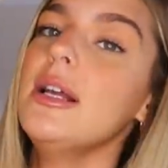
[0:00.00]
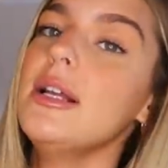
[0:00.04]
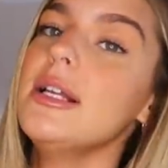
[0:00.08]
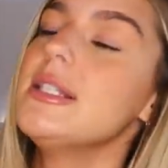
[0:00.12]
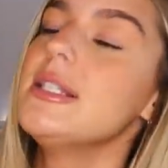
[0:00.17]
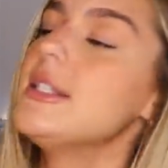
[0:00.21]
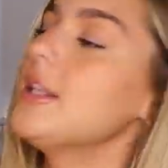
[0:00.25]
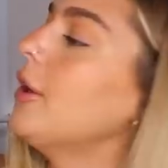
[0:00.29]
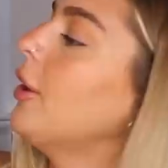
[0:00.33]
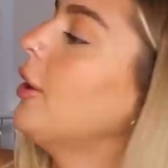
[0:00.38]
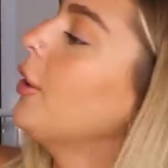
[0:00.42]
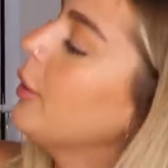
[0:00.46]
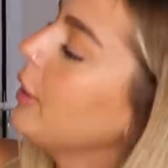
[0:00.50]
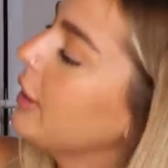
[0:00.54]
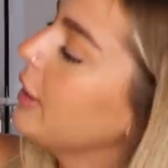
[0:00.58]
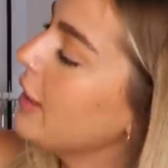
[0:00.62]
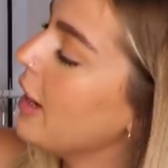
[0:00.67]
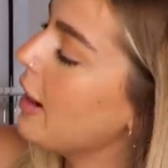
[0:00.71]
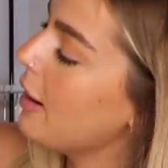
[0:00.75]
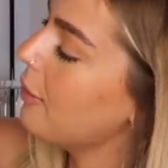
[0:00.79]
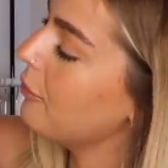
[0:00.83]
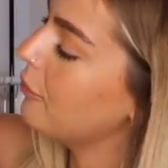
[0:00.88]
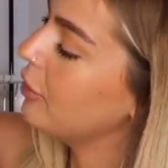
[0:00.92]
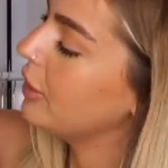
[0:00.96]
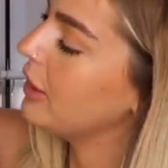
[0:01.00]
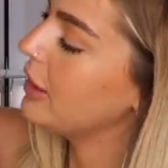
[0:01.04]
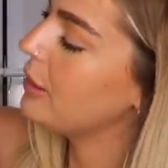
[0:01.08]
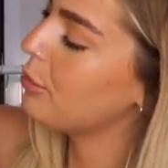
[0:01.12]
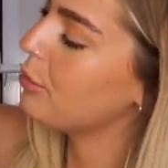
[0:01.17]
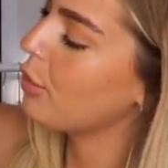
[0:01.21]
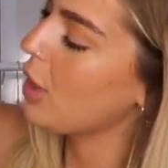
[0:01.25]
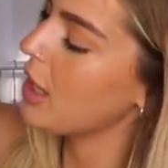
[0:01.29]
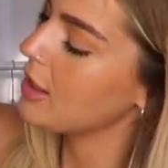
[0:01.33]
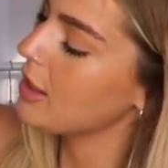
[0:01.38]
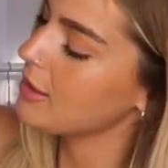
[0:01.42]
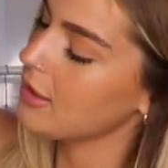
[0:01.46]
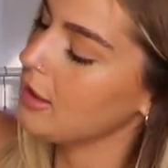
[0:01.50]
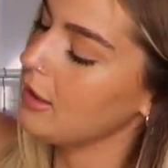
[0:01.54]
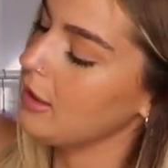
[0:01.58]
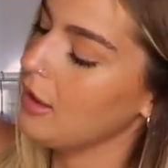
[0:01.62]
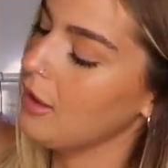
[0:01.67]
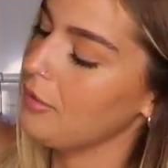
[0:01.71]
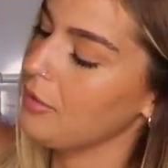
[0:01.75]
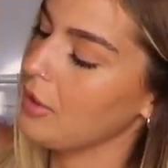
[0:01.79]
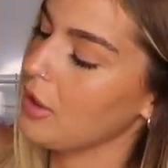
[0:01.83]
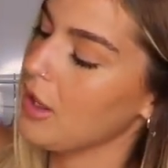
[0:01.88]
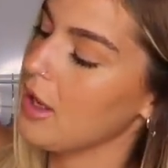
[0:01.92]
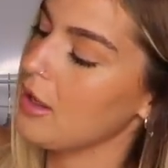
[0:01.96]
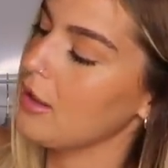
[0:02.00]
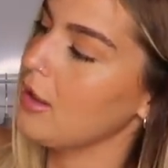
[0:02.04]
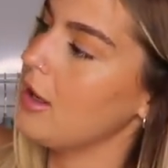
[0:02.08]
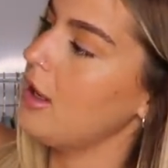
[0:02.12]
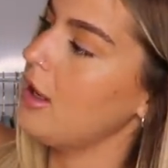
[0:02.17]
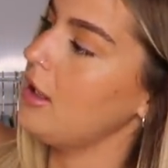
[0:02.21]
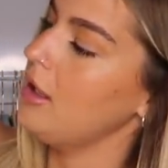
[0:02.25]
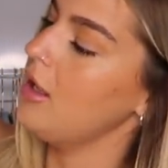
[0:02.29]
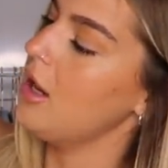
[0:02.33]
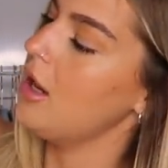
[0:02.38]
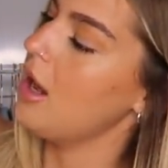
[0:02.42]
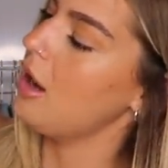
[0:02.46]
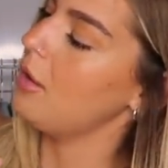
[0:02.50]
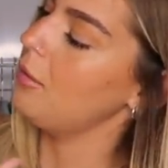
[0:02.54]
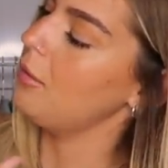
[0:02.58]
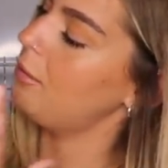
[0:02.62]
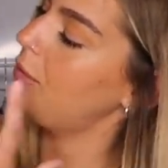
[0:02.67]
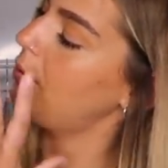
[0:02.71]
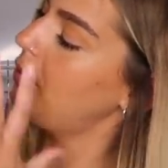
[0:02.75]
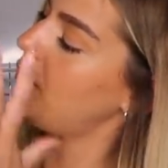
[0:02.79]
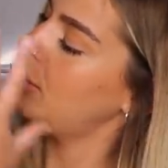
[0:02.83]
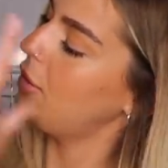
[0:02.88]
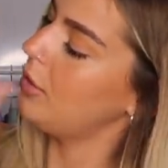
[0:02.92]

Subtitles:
So yeah, I'm really impressed. I love the colour. I love